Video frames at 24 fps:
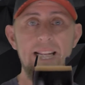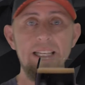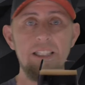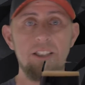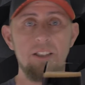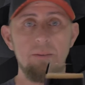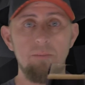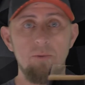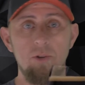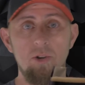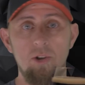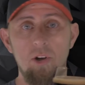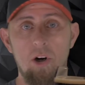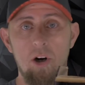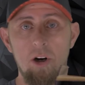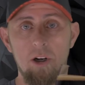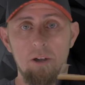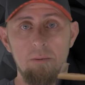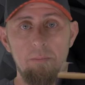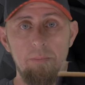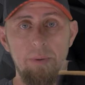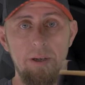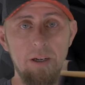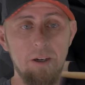is some
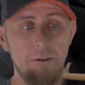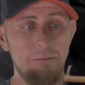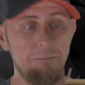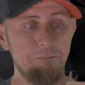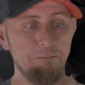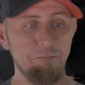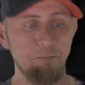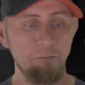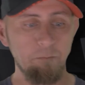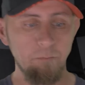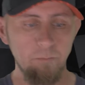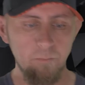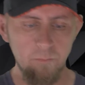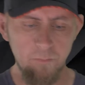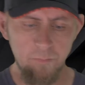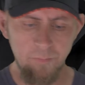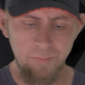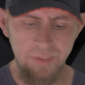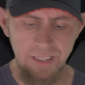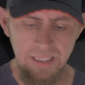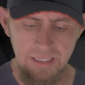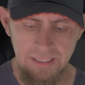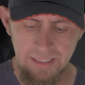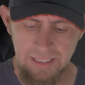dark beer.
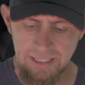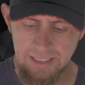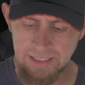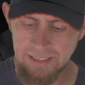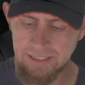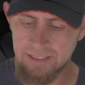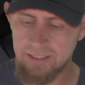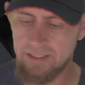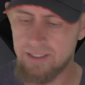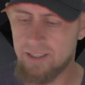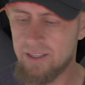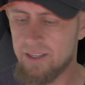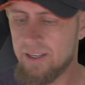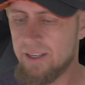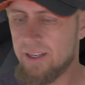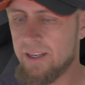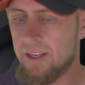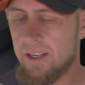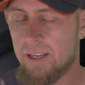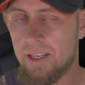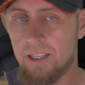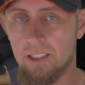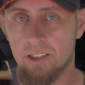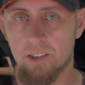This
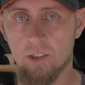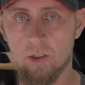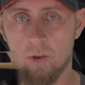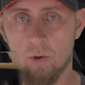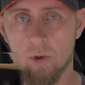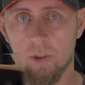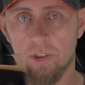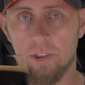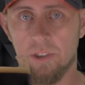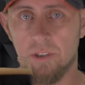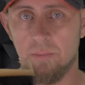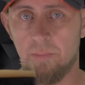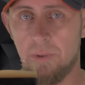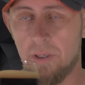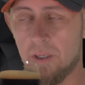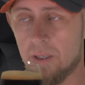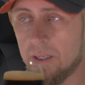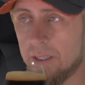is a gorgeous beer,